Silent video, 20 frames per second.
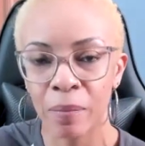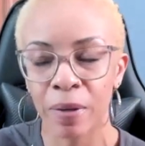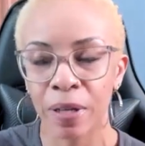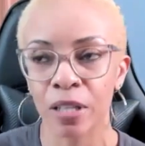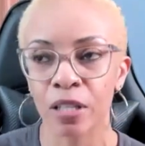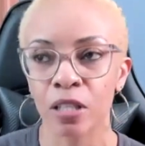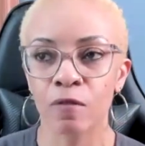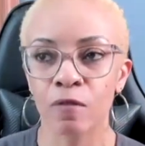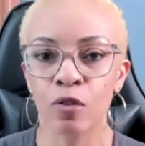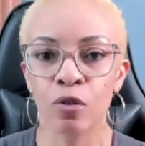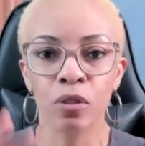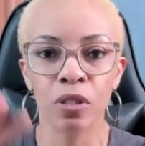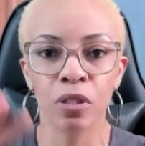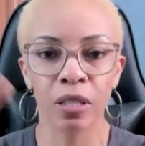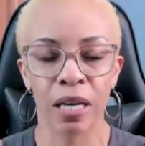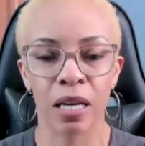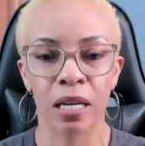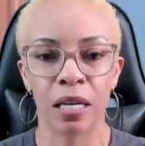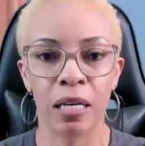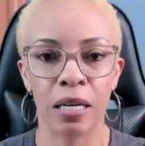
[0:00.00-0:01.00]
Because if you look
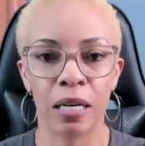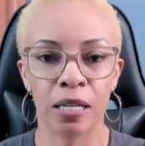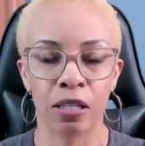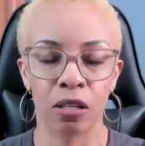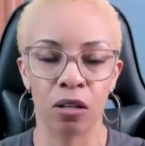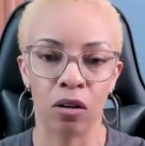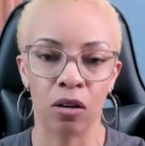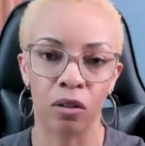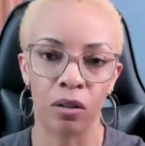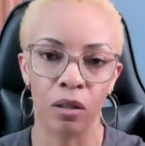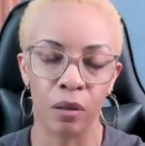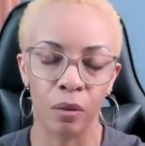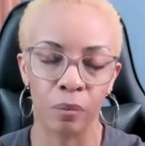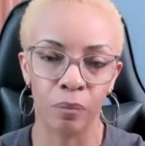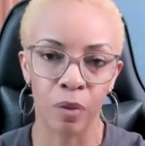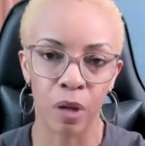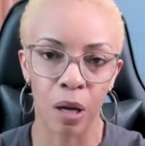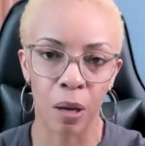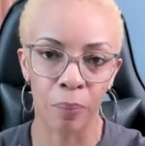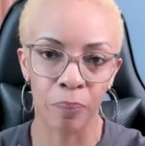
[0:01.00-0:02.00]
at it as a, a,
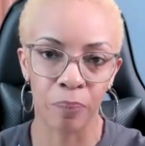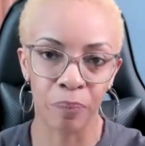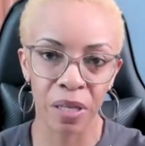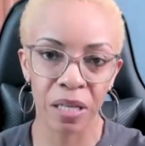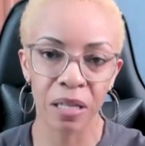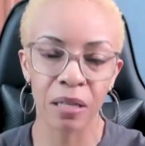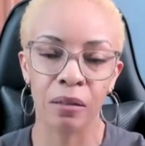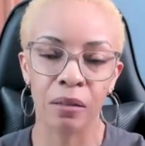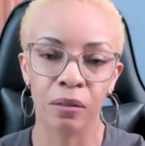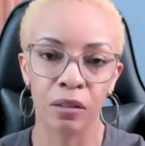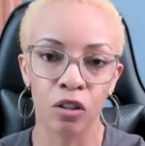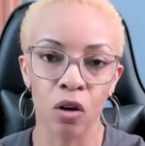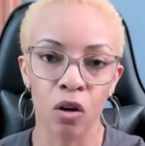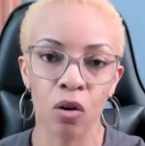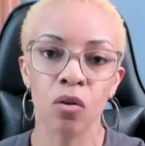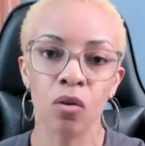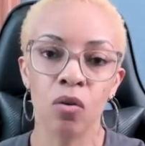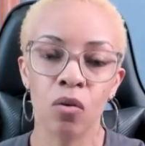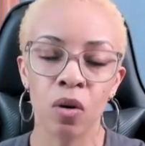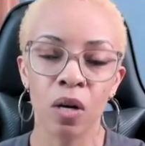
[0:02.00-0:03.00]
a big
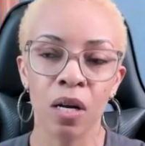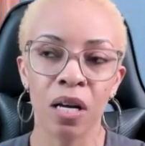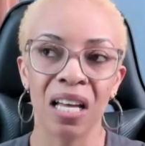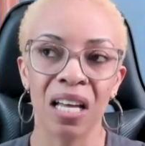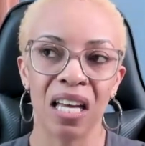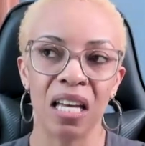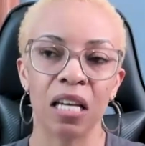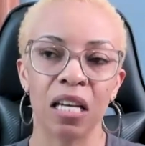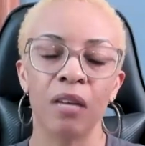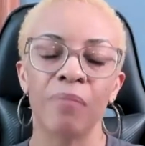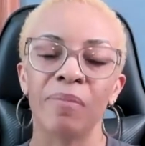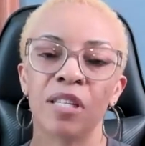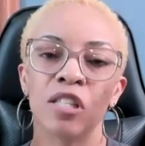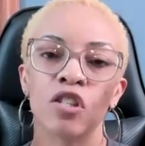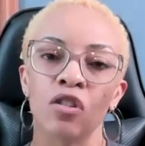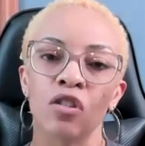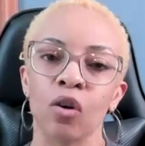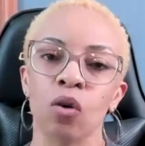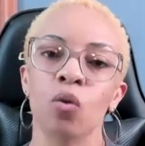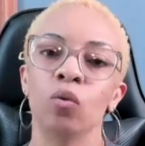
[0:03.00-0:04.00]
goal, it can be
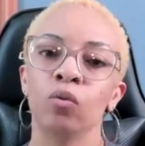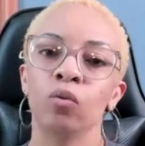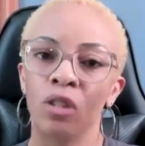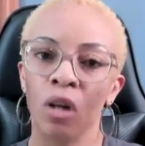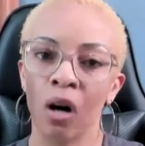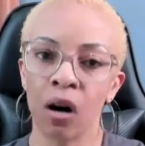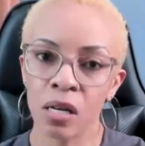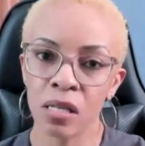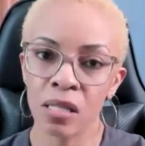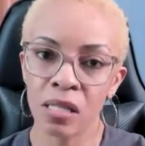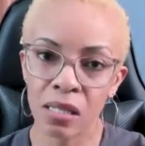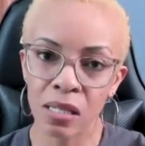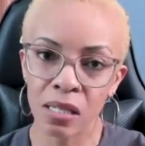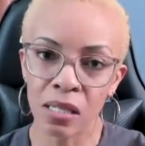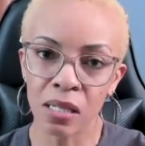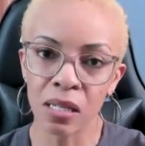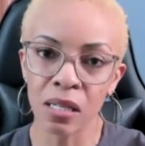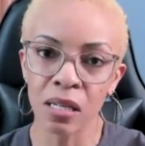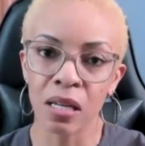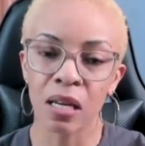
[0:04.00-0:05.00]
so
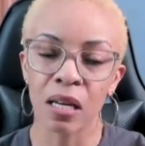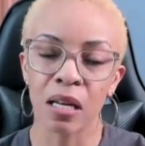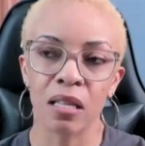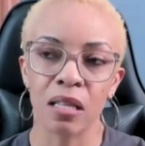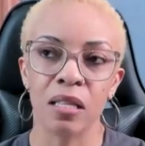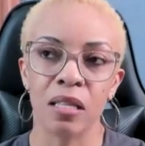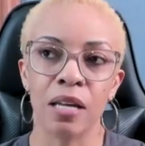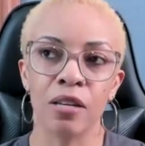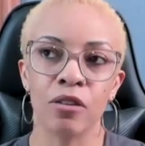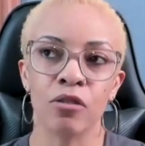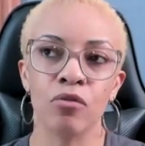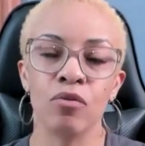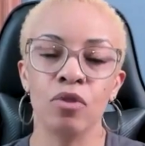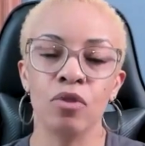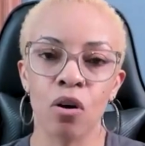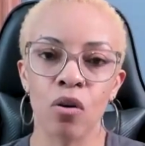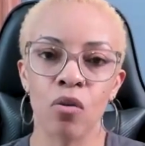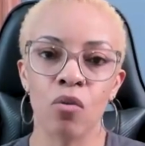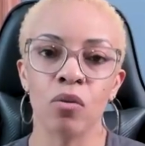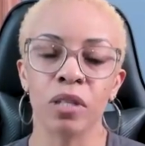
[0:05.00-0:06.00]
daunting that you
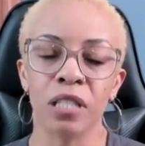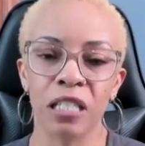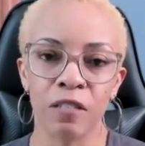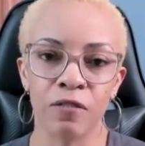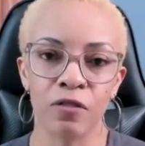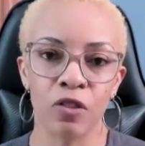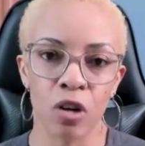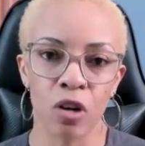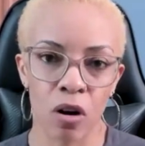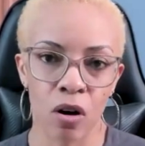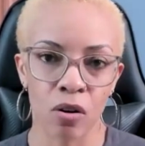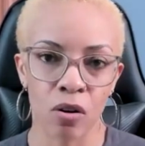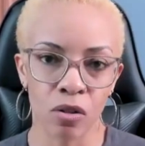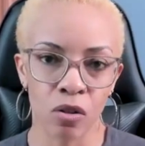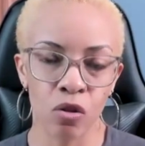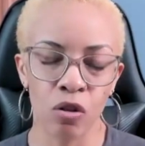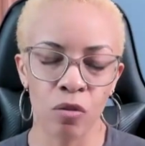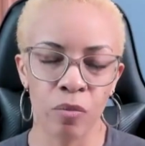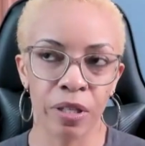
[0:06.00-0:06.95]
don't give your all to it.